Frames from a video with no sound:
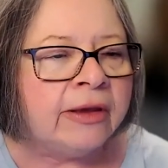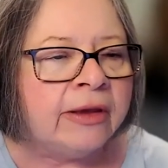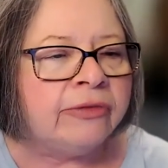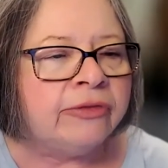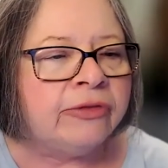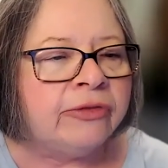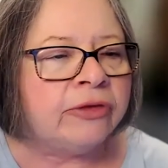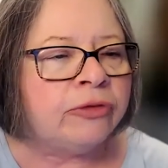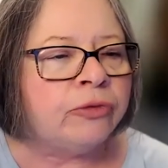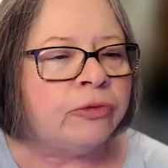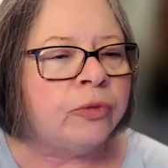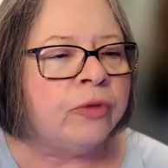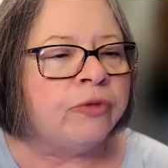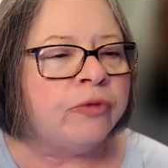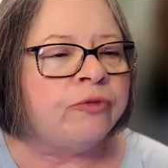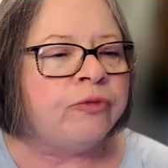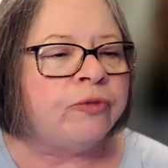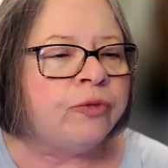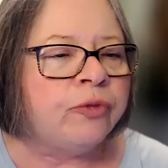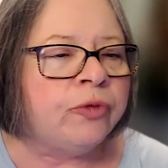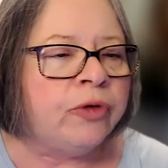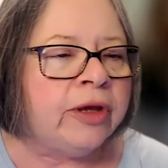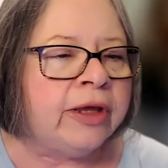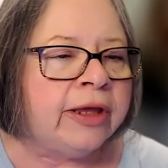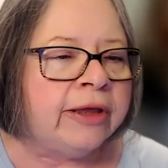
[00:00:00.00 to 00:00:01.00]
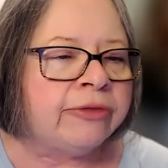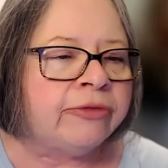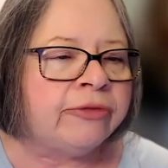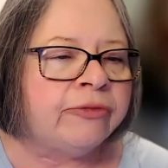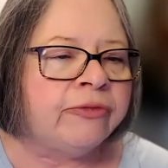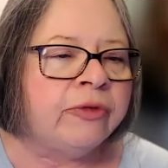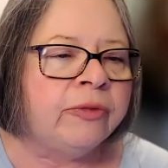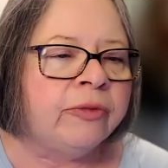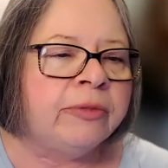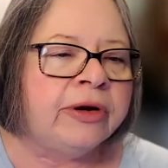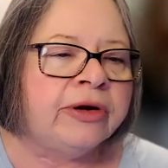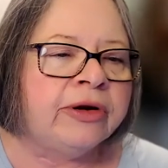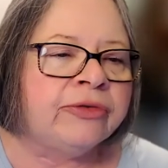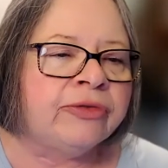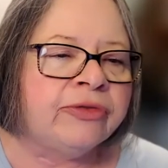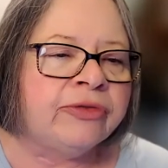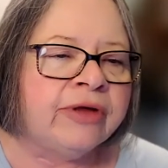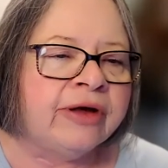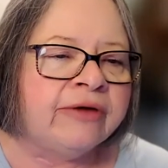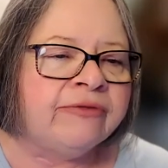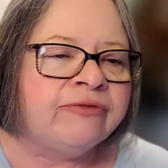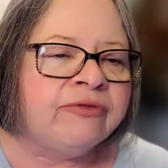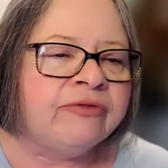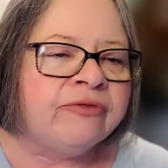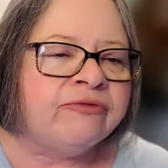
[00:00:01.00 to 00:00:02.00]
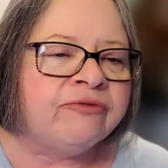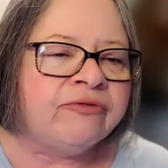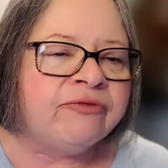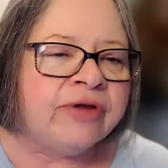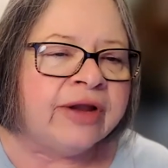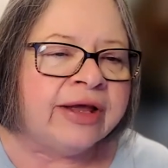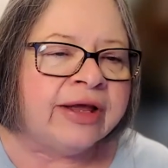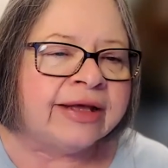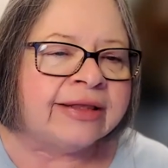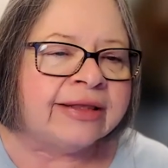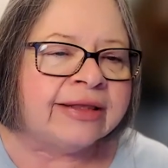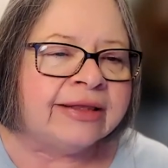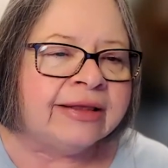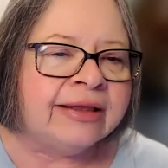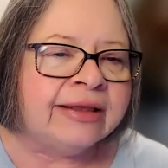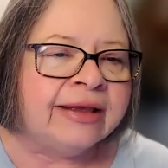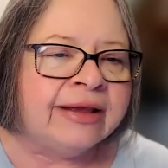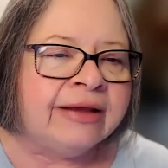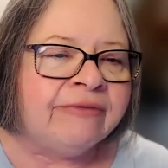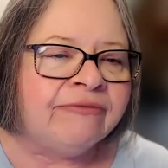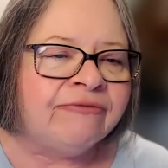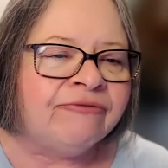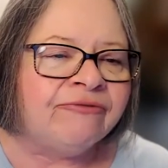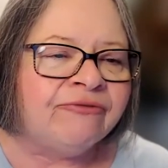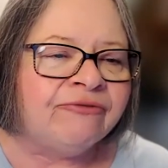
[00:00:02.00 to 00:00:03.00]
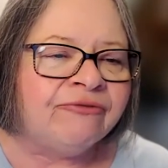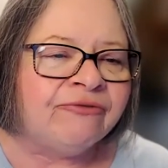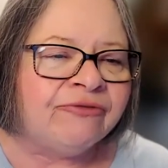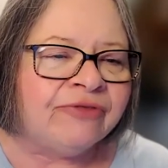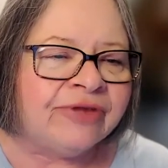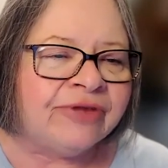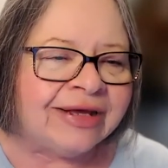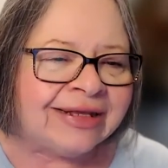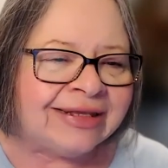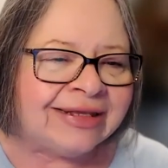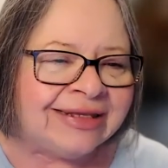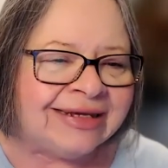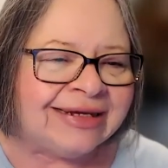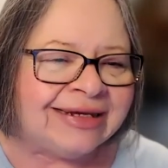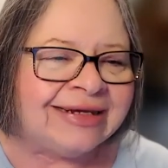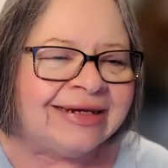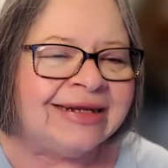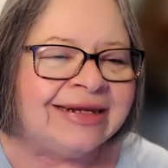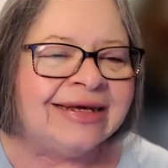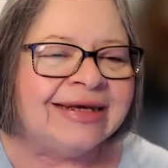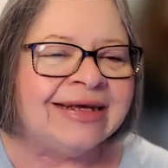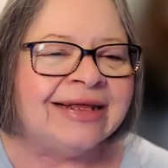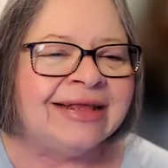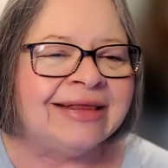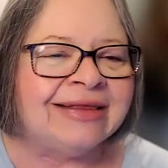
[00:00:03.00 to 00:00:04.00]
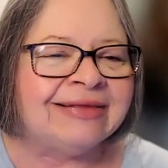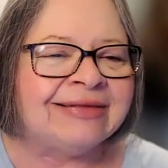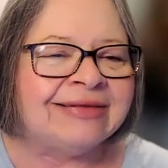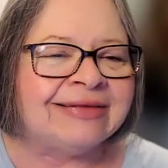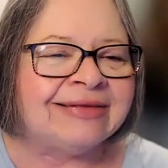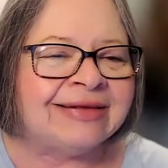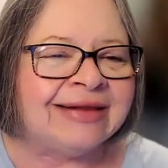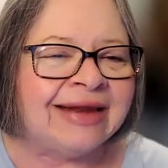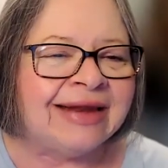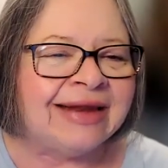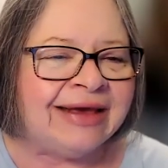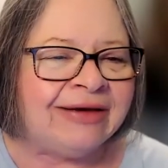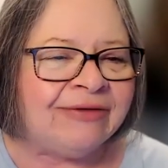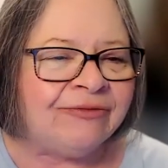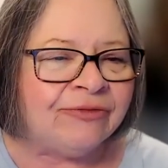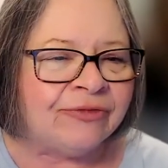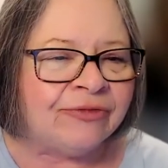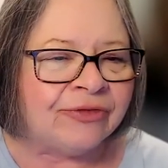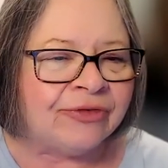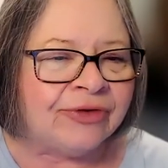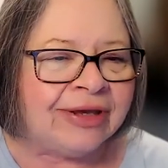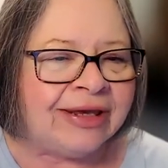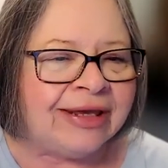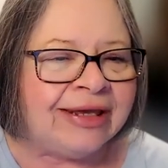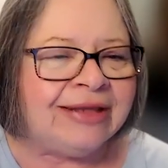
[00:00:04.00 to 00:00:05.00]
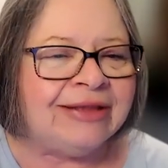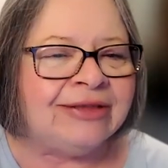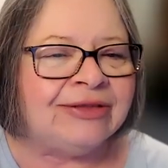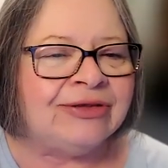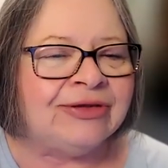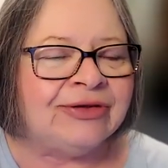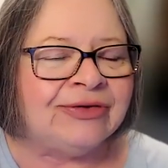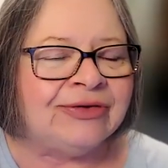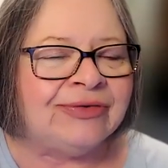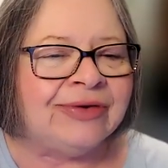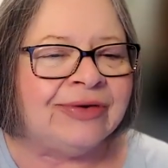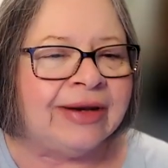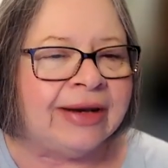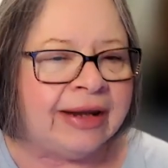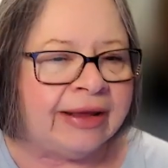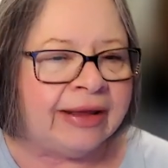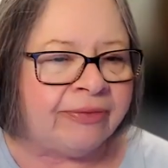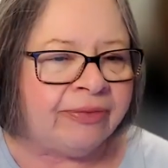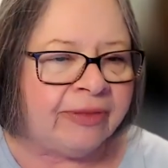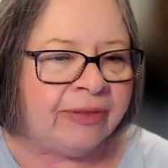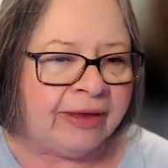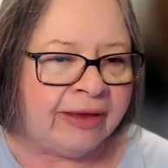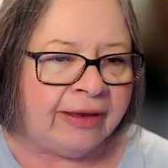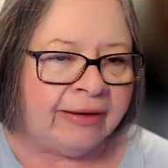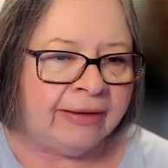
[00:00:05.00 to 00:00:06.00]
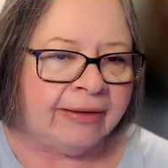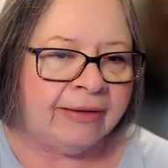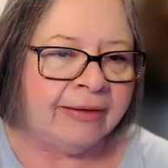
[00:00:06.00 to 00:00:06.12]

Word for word: This will free us from our self inflicted inflicted slavery to nothing.